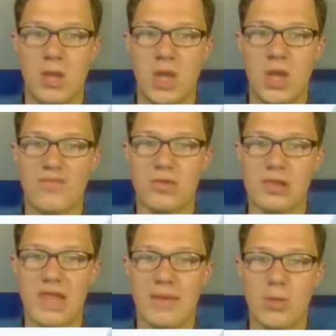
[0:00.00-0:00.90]
For the
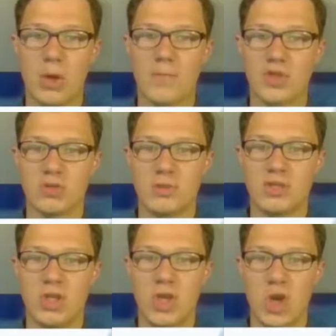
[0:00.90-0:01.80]
landmark measurement,
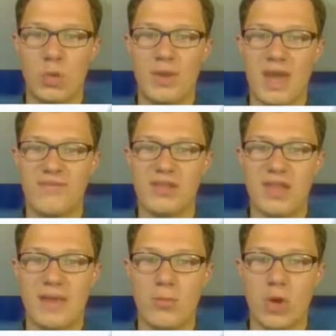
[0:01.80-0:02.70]
we have the
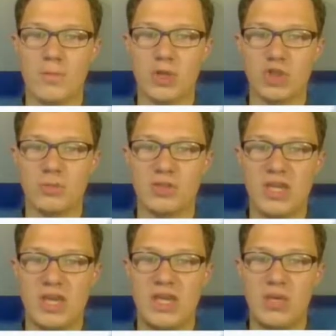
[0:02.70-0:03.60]
landmark measurement
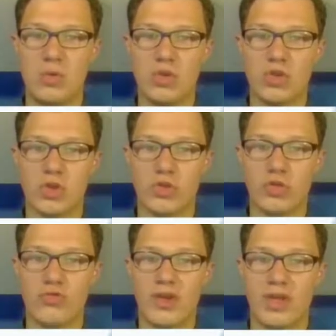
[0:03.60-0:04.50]
equal to the true
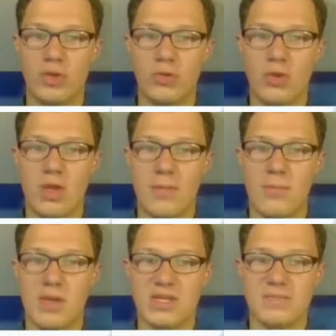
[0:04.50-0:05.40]
value
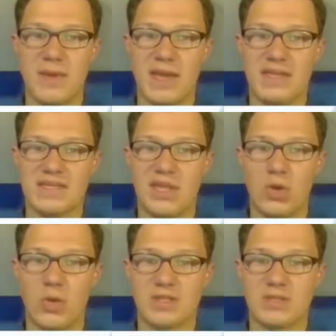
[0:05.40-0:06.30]
plus bias and
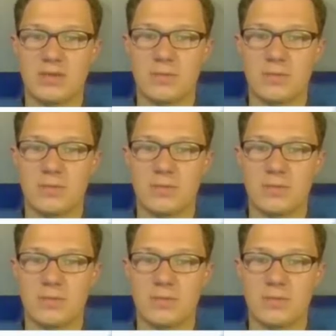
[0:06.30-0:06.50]
noise.